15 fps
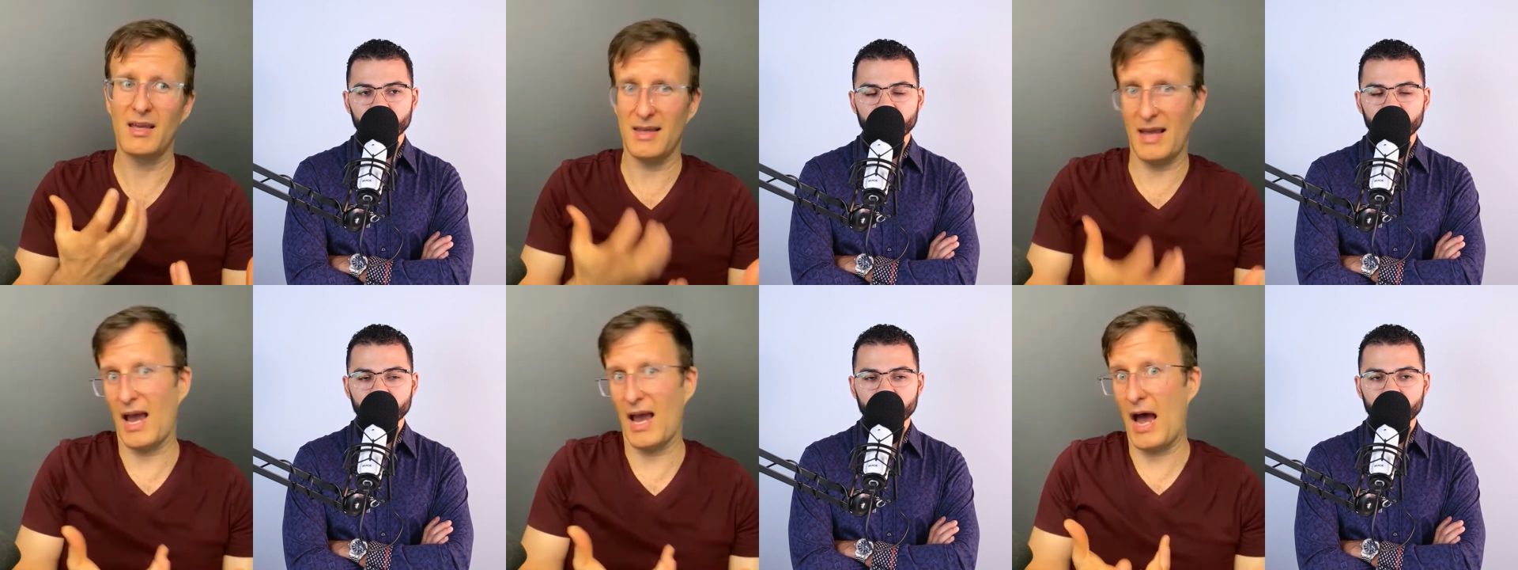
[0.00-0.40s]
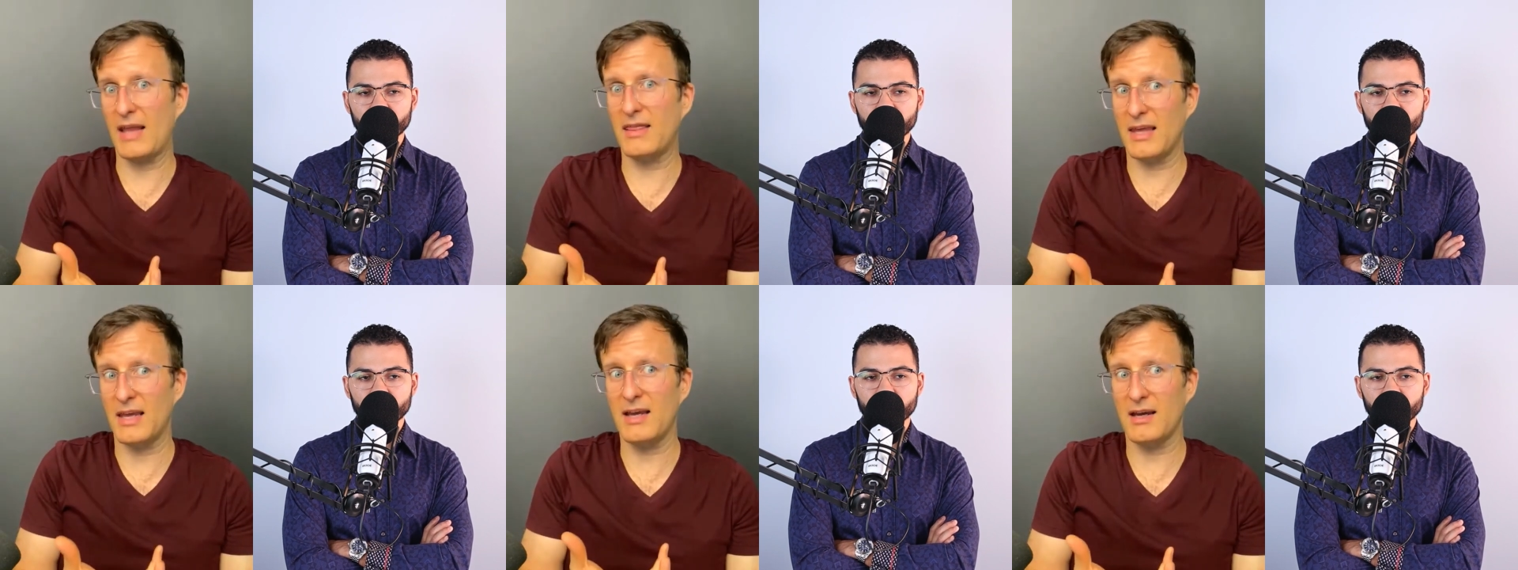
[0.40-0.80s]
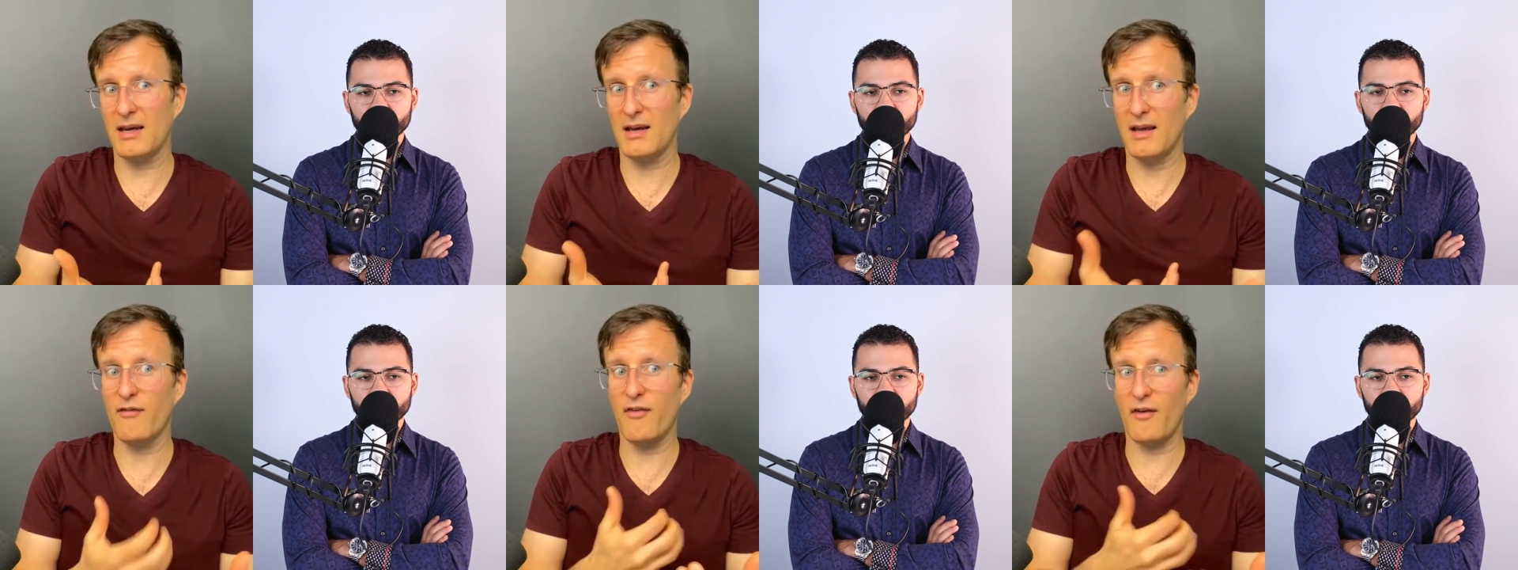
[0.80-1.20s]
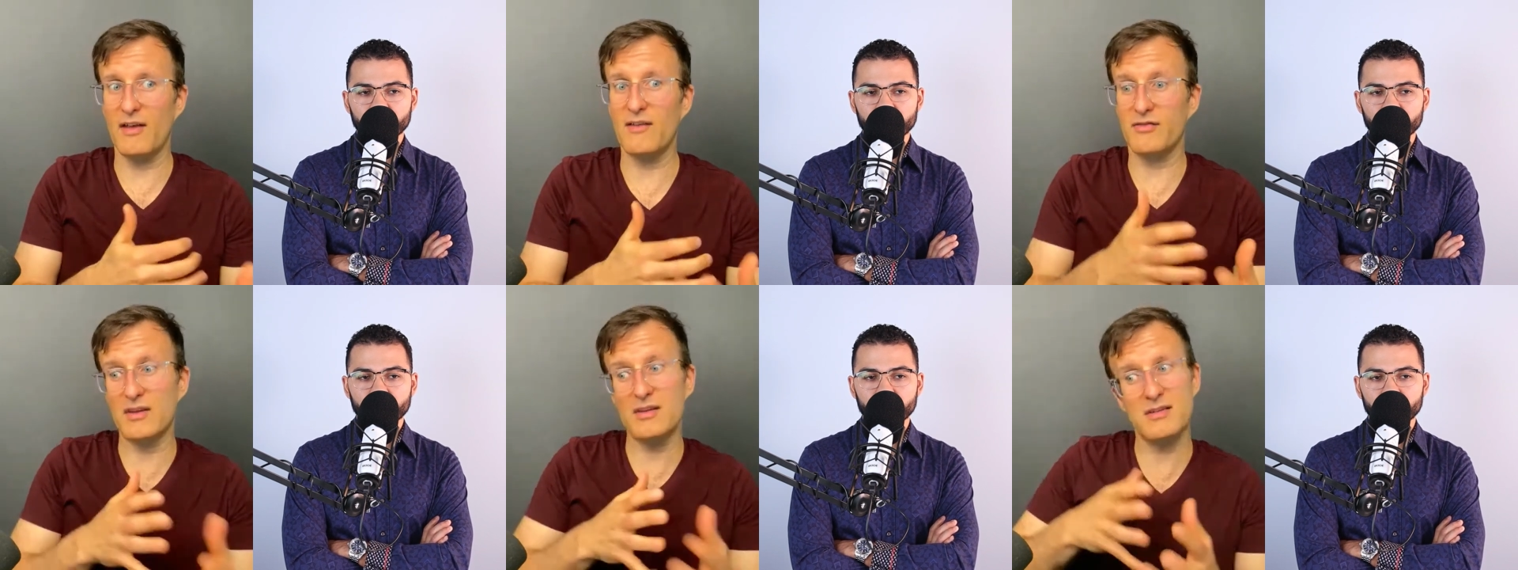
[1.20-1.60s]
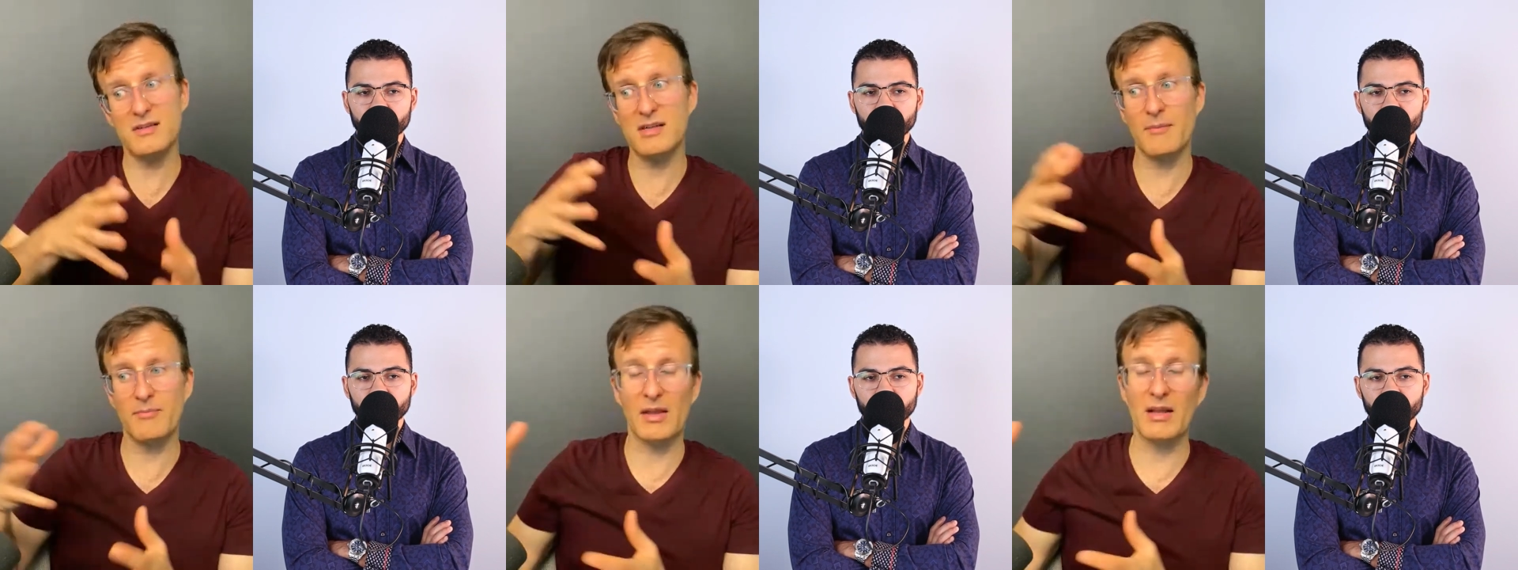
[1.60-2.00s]
Speaker 1: yeah, I think if, if this
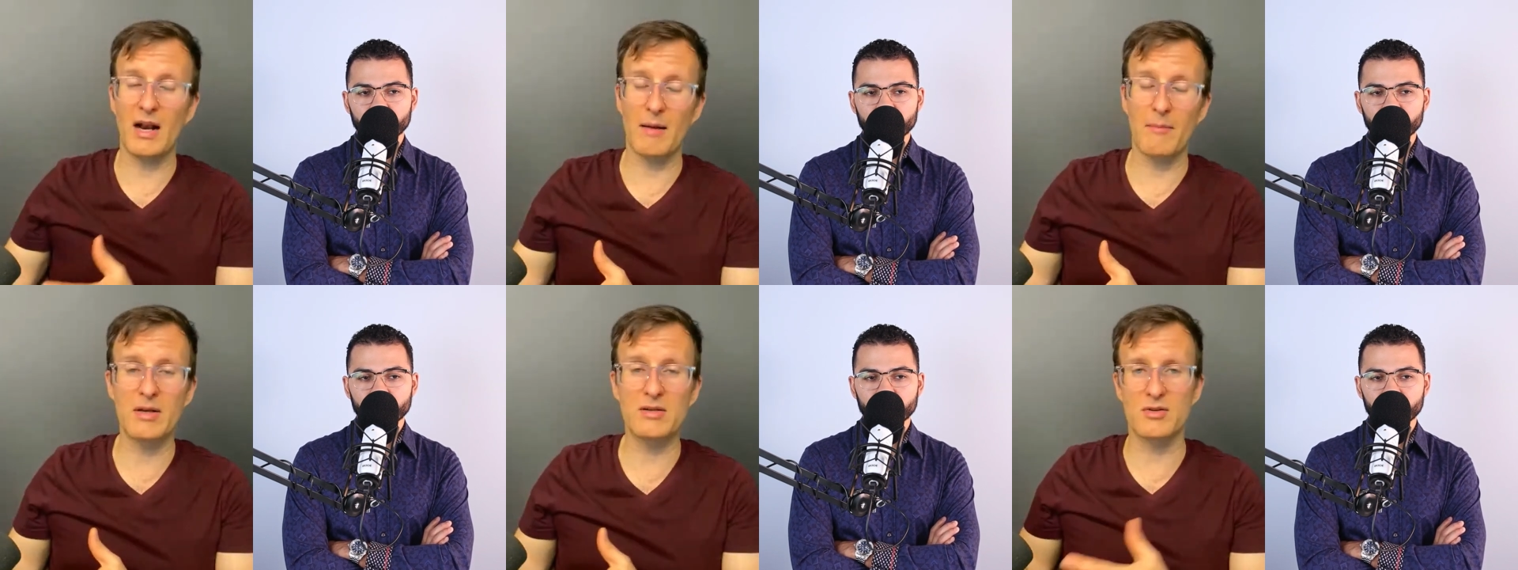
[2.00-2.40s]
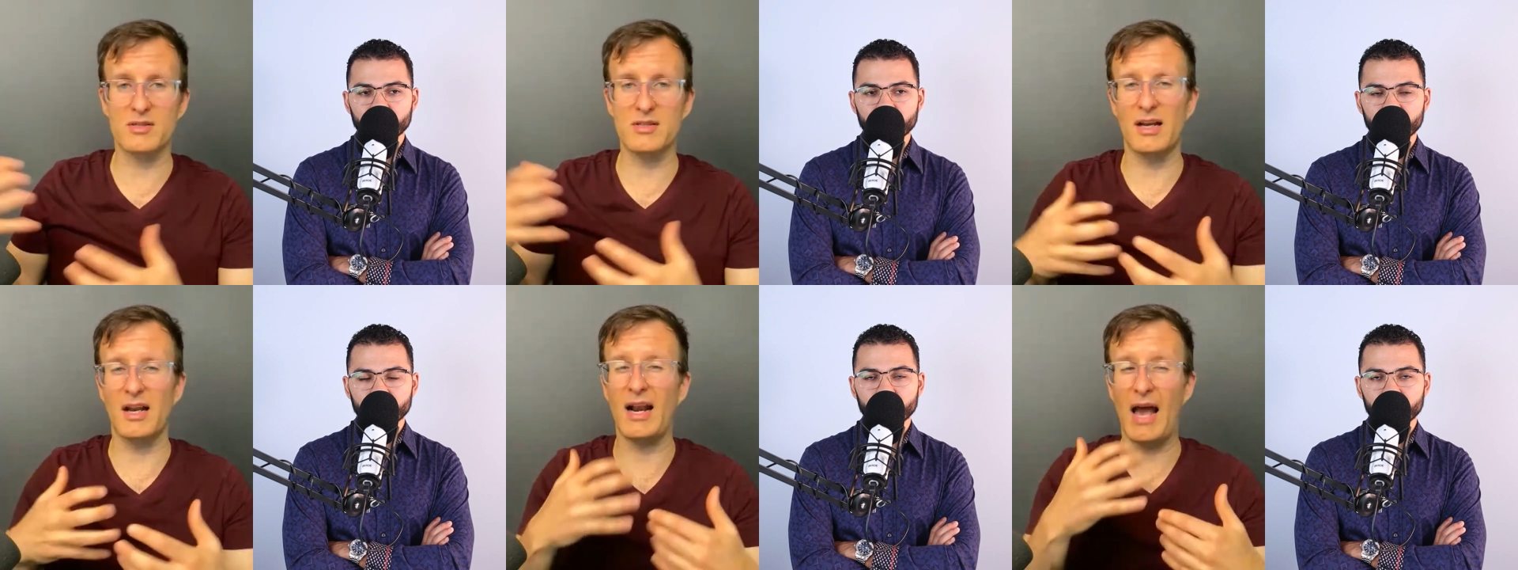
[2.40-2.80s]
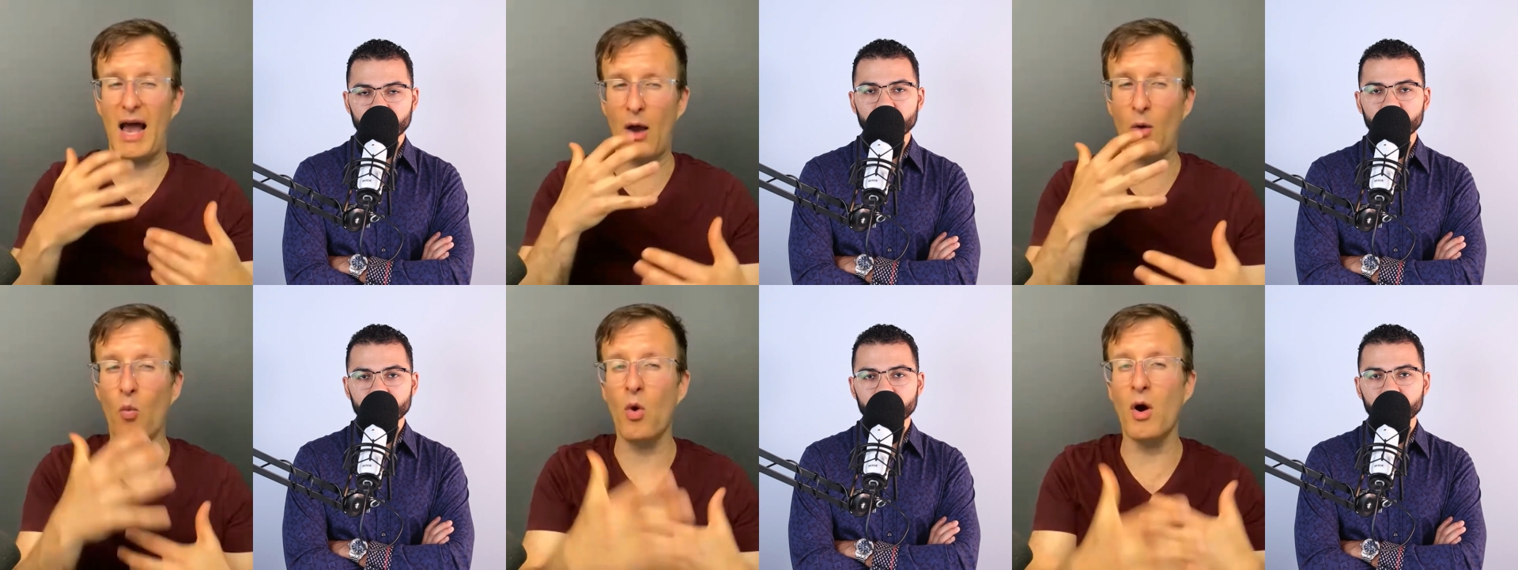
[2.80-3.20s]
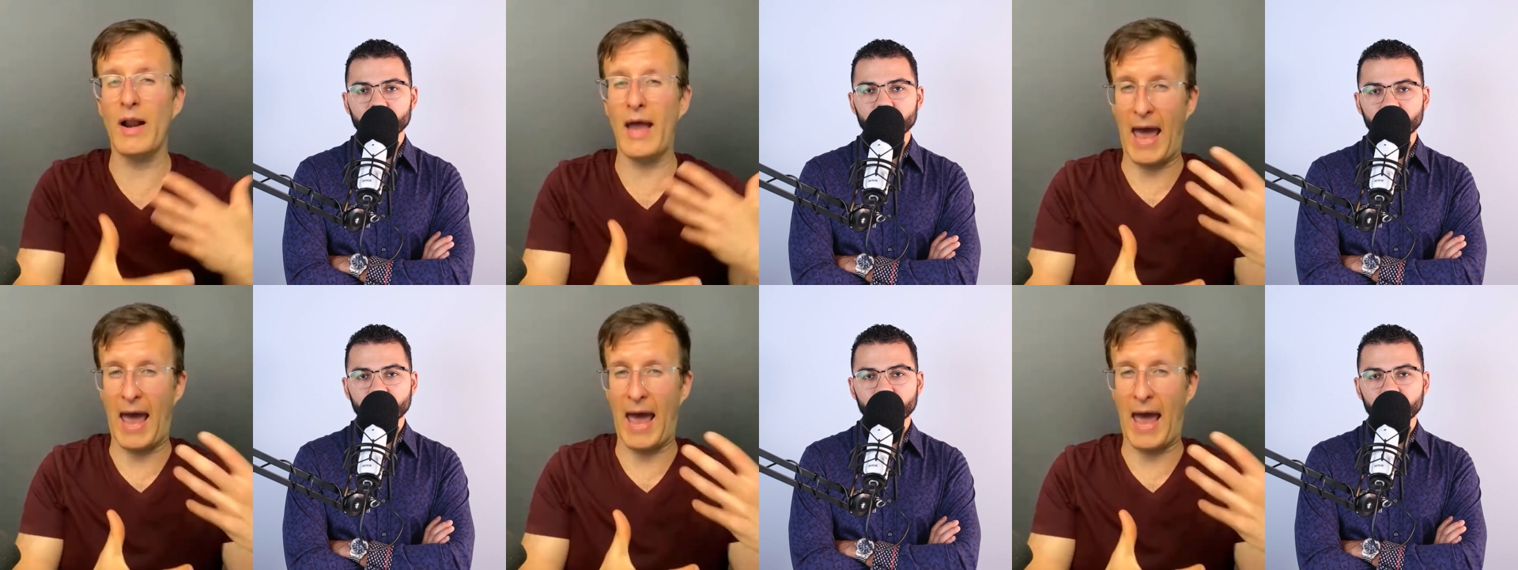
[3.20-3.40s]
is something that I'm interested in, I want